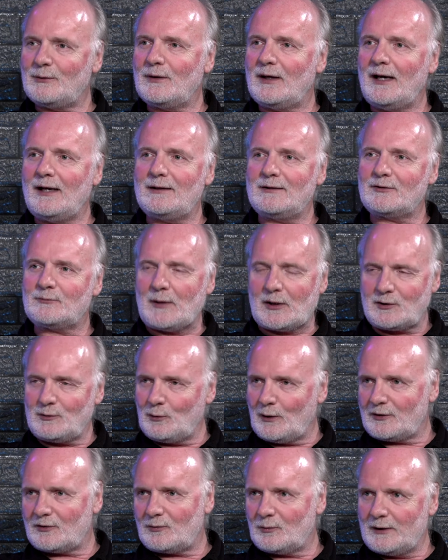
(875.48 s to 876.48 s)
and especially
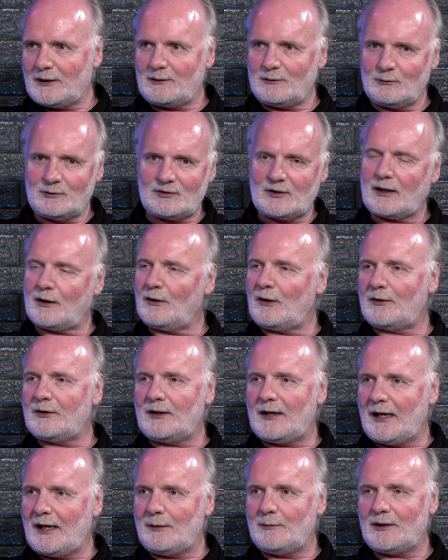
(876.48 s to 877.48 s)
once we settled on
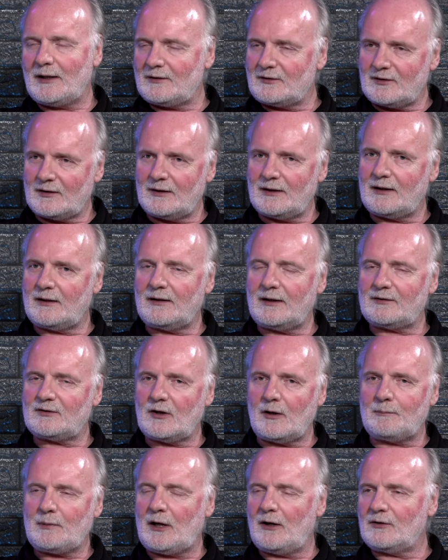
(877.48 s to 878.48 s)
the name and they
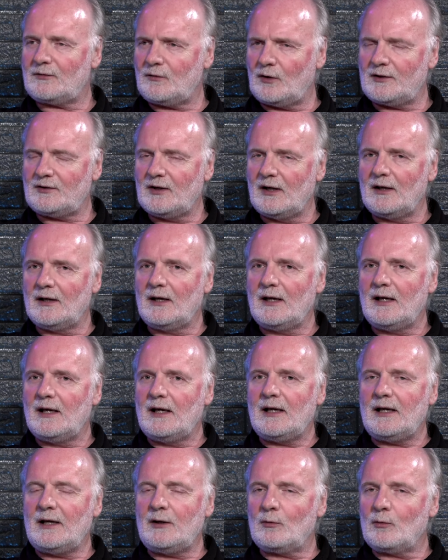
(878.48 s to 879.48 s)
saw Parents' Voice,
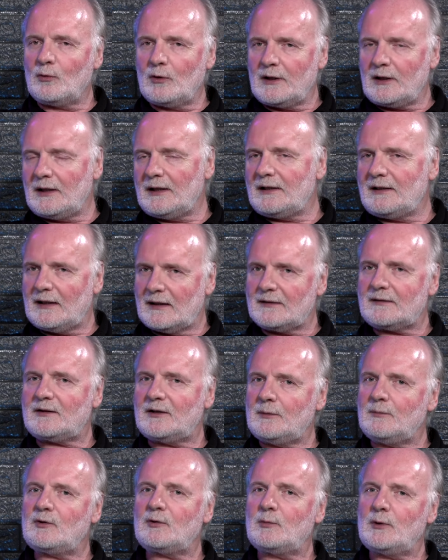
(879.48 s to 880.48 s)
it really does
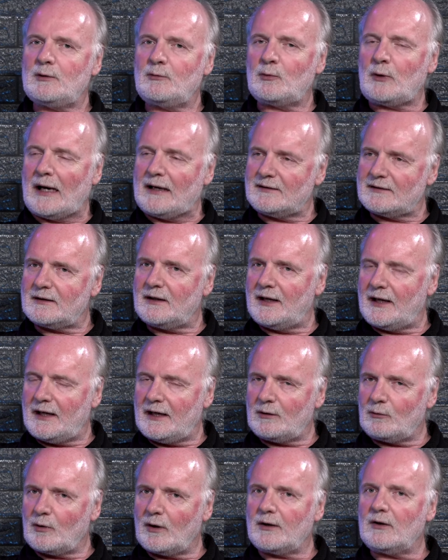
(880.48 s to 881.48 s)
seem to be
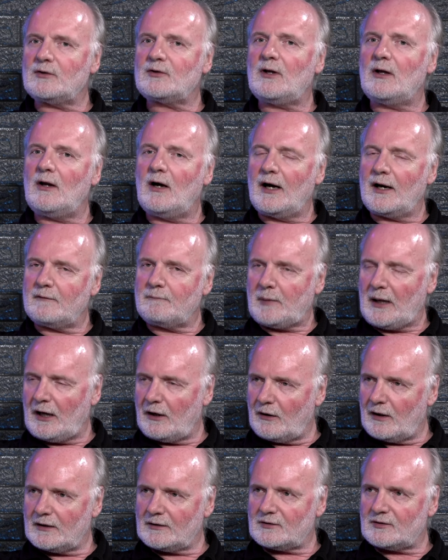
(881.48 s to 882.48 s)
resonating, where there's a lot of
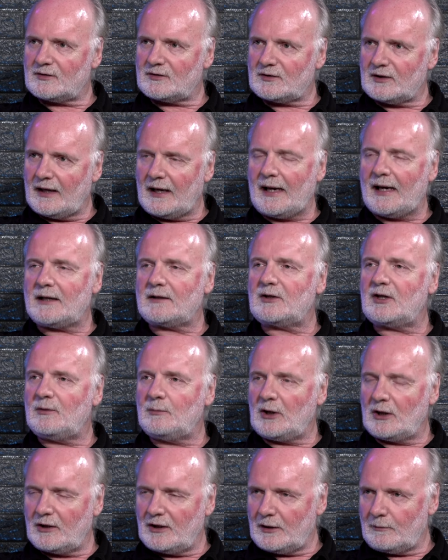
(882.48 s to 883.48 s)
parents and
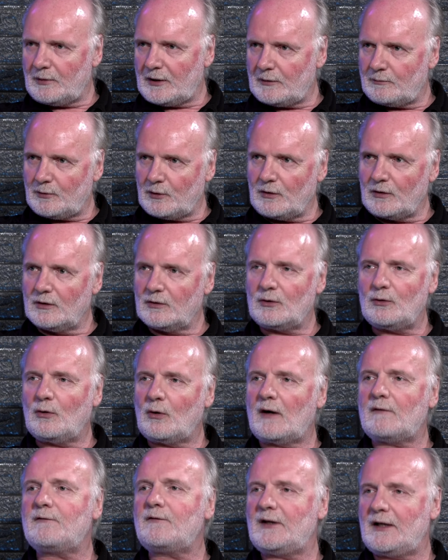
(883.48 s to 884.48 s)
community people who
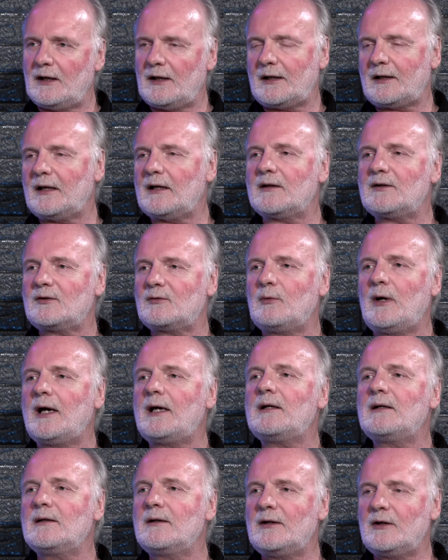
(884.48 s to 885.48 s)
are feeling this,
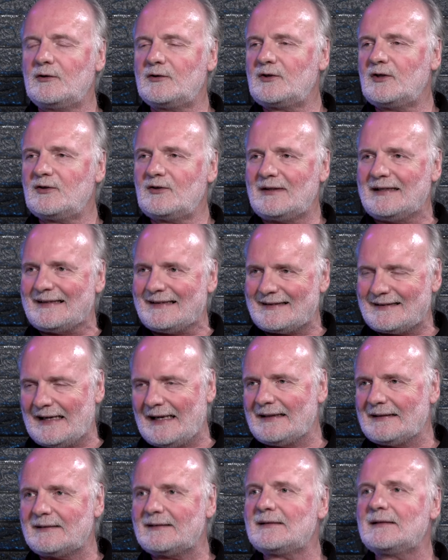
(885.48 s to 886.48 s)
right? There's just this
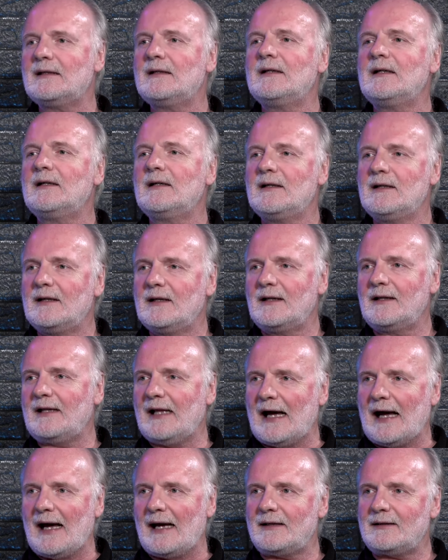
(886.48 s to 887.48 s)
sense
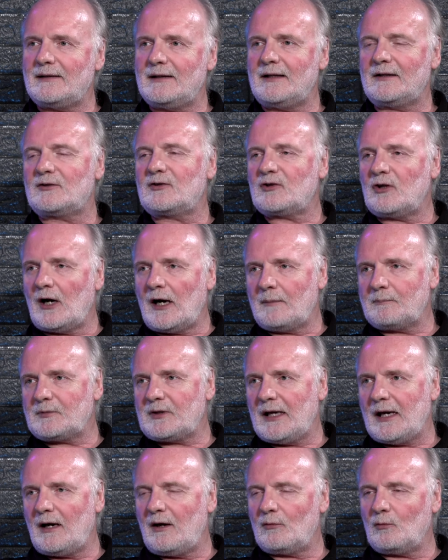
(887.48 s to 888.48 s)
that it's top
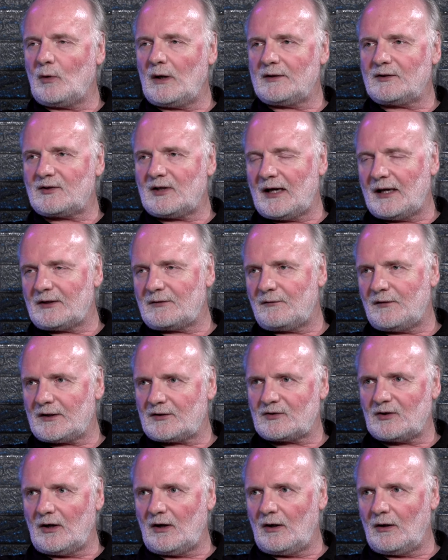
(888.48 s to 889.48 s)
down, one size
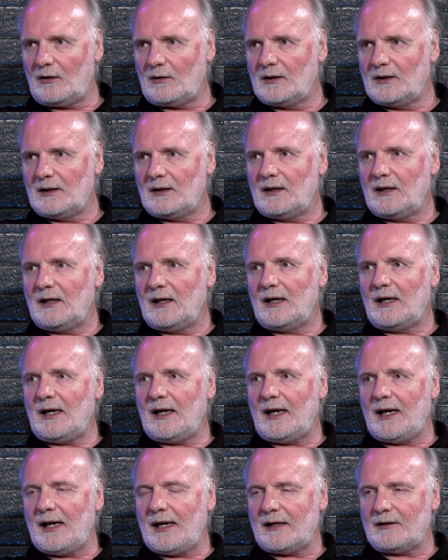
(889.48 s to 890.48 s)
fits all,
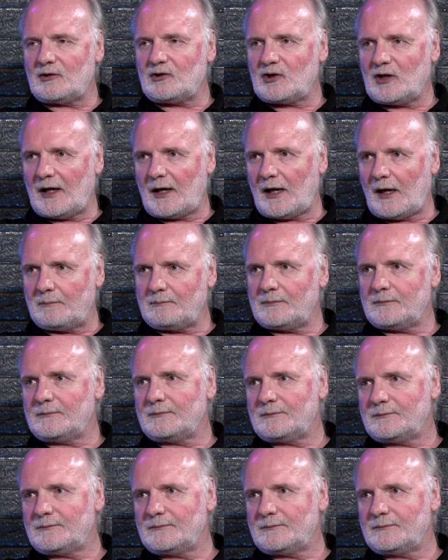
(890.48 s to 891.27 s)
and shut up.